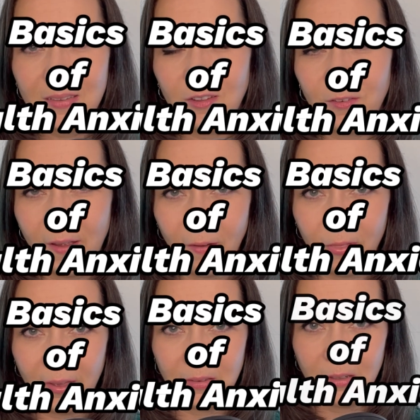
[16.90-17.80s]
of health
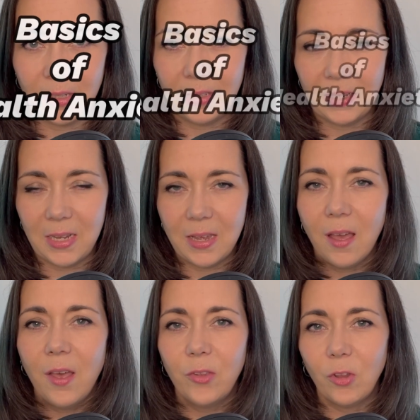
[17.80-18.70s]
anxiety
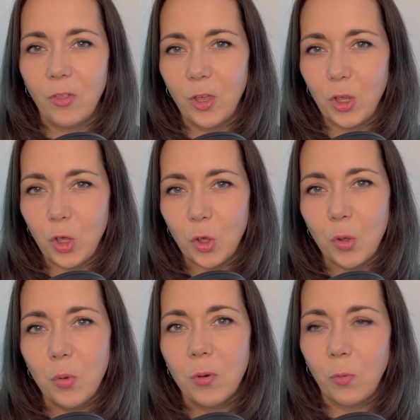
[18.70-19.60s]
so that
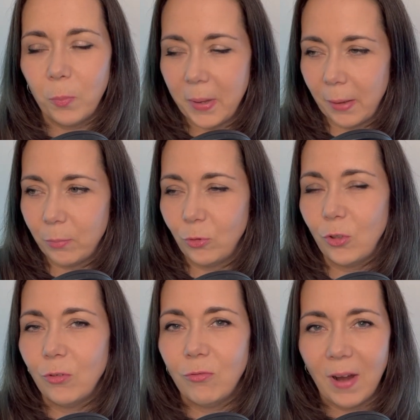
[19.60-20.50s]
you will be able
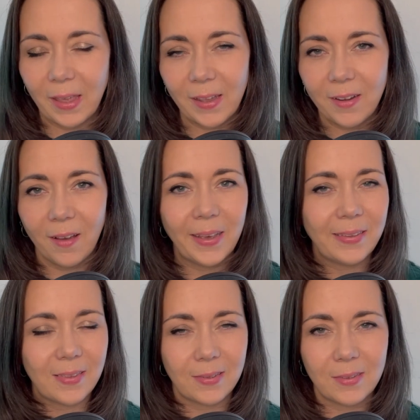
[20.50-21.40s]
to recognize
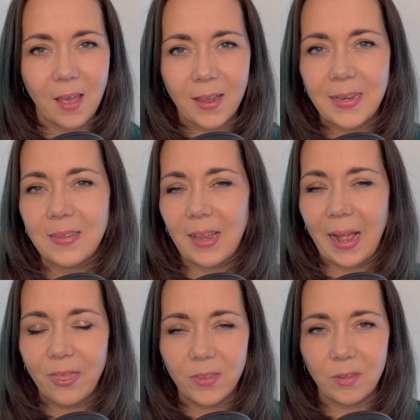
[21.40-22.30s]
the signs
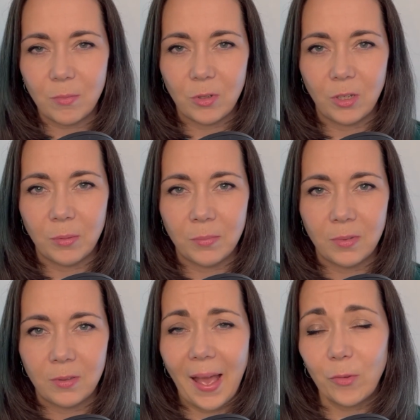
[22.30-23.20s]
and the
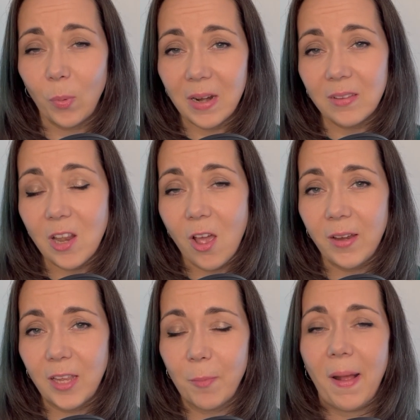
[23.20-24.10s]
symptoms, as well as
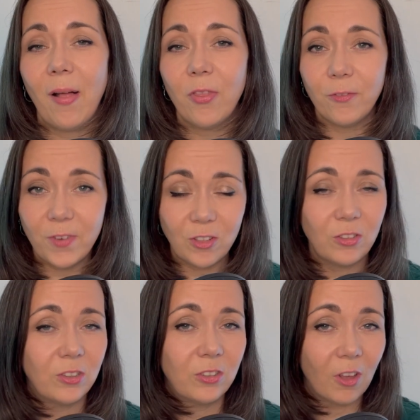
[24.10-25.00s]
learning about the
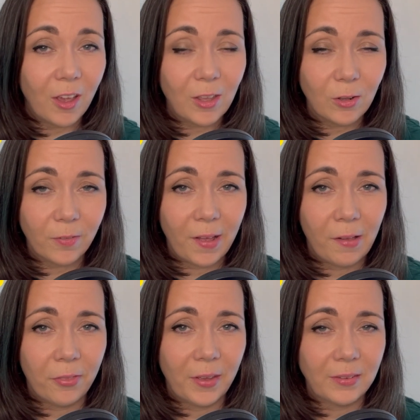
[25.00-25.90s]
vicious cycle of
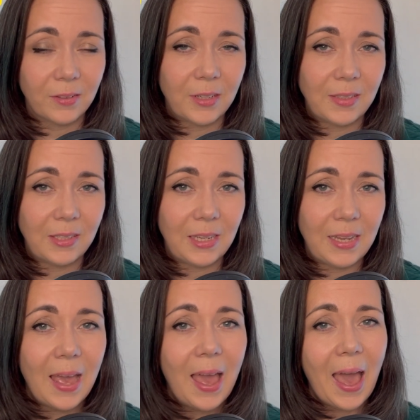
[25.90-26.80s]
health anxiety.
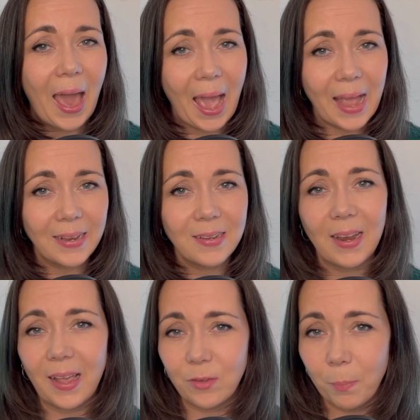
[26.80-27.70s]
And
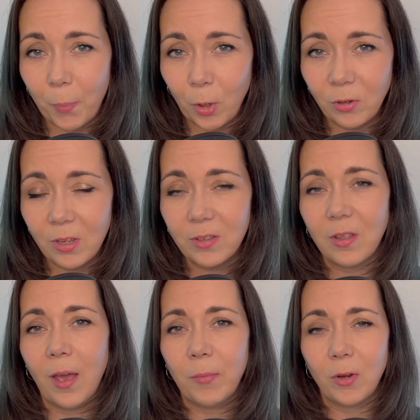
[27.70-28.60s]
as a bonus,
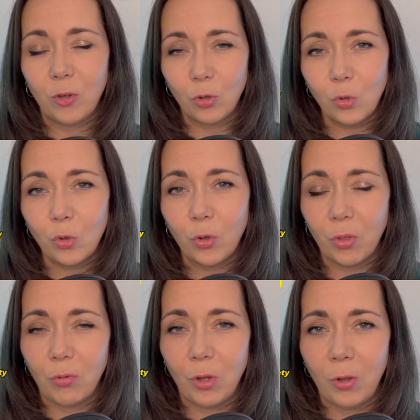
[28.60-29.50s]
I'm going to talk
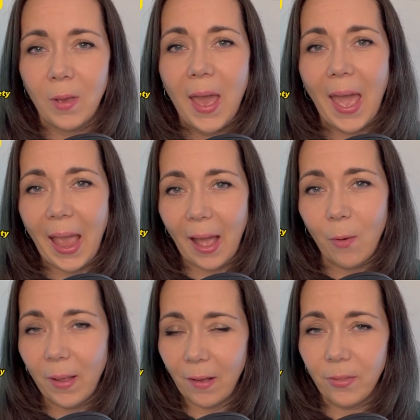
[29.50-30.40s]
through how
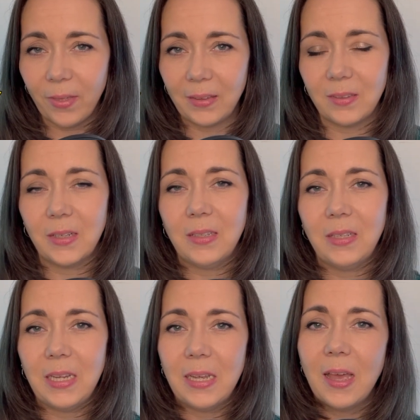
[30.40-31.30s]
health
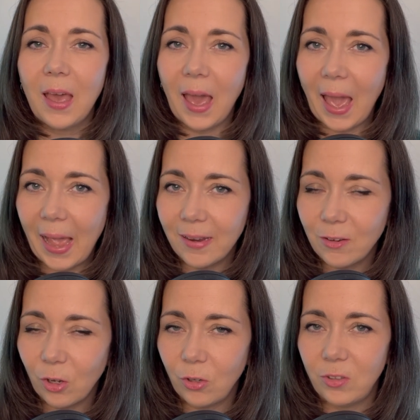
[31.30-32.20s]
anxiety and
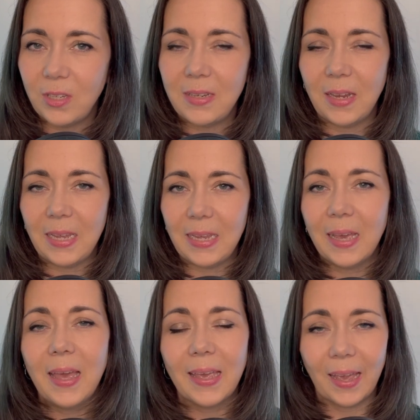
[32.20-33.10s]
OCD
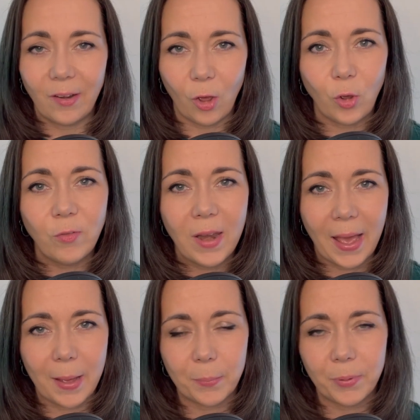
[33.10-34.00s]
can overlap.